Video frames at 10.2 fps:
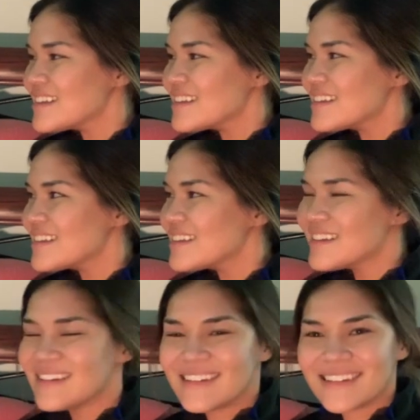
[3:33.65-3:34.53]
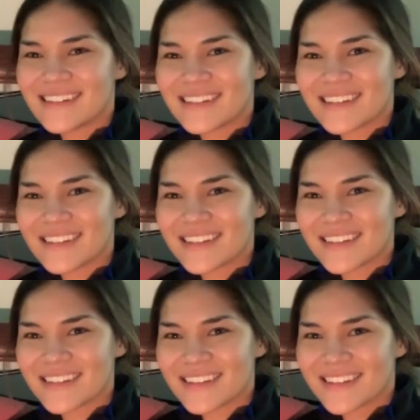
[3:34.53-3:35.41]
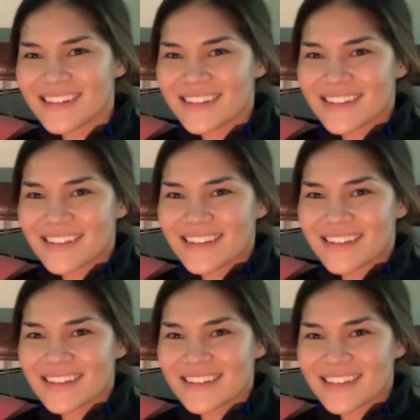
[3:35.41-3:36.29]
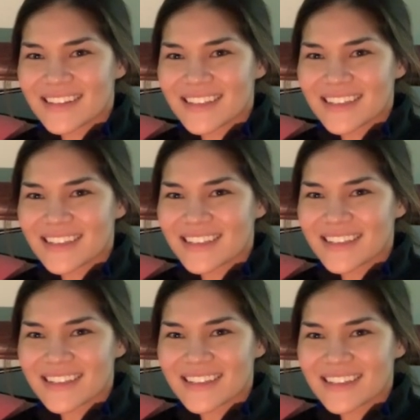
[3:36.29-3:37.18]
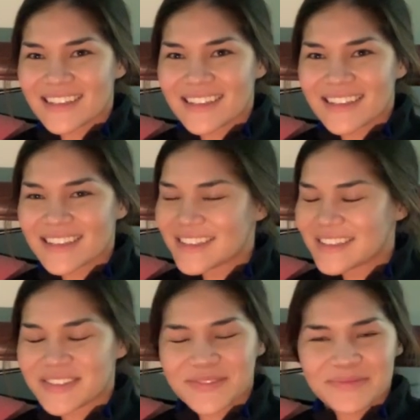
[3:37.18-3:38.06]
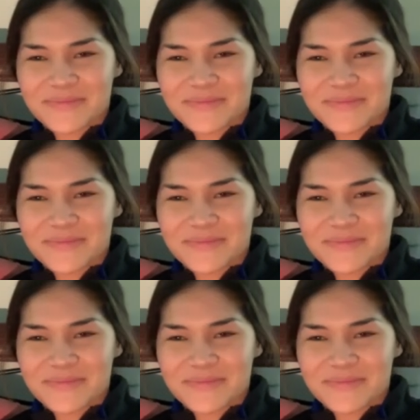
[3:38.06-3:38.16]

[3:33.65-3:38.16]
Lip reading: This person isn't speaking.